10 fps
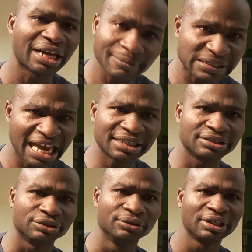I'm telling
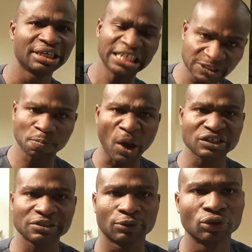you. It's
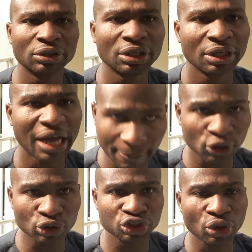possible. I'm
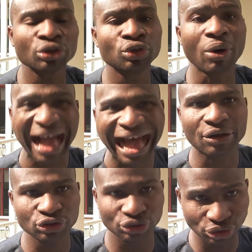going to show you
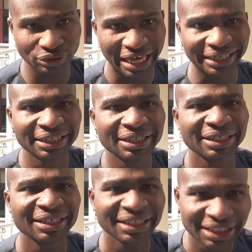how to do that
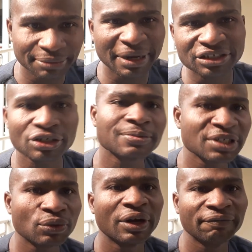in my
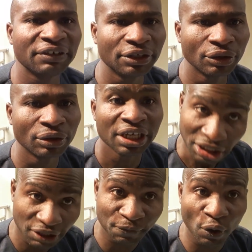subsequent video.
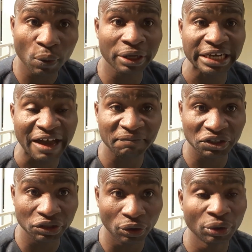If you want that
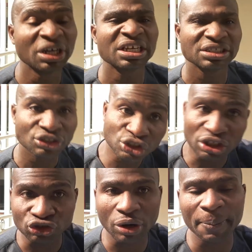video,
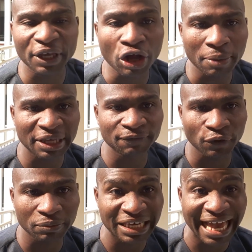just drop a comment
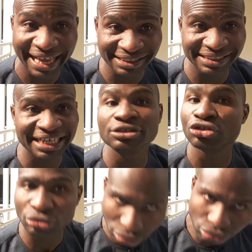for me and say,
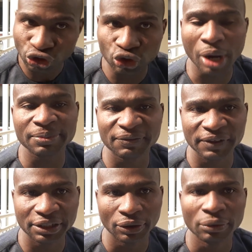drop the
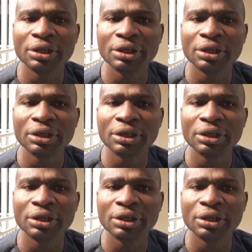video.